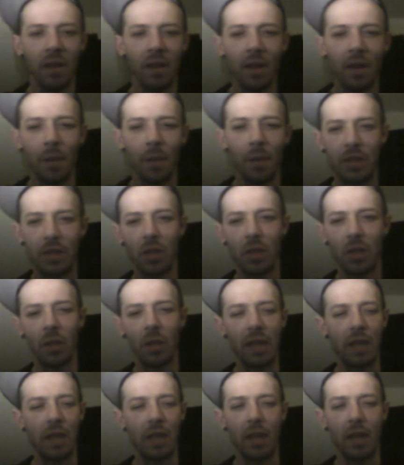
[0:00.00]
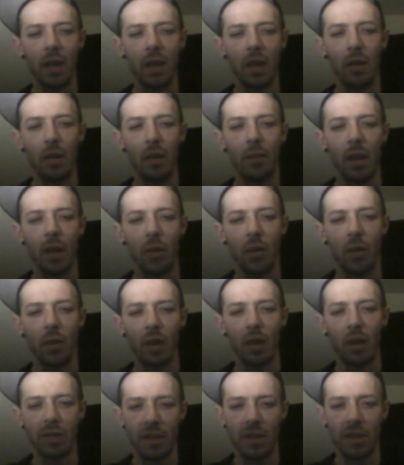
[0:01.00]
but you would never know it by
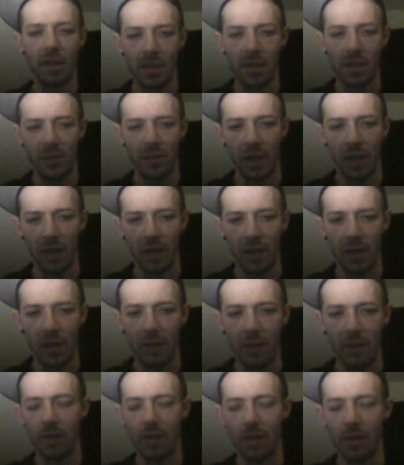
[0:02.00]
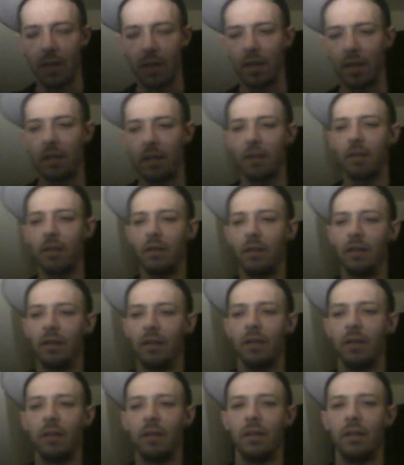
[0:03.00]
watching his videos, like,
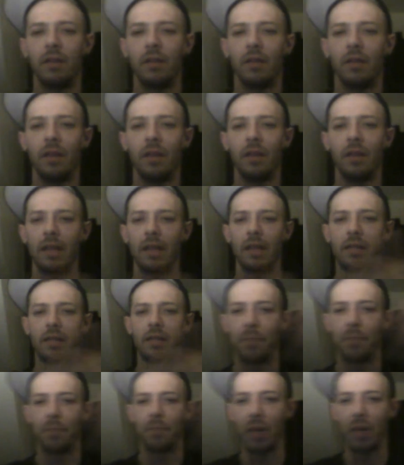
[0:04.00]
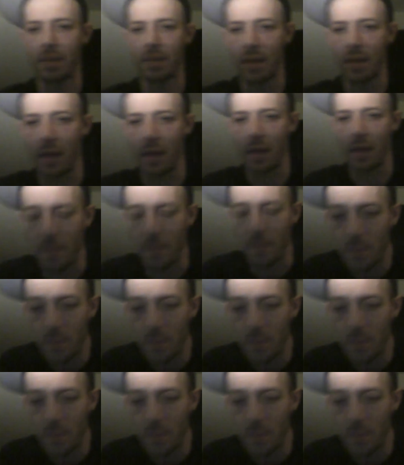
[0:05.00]
unless he brings it up.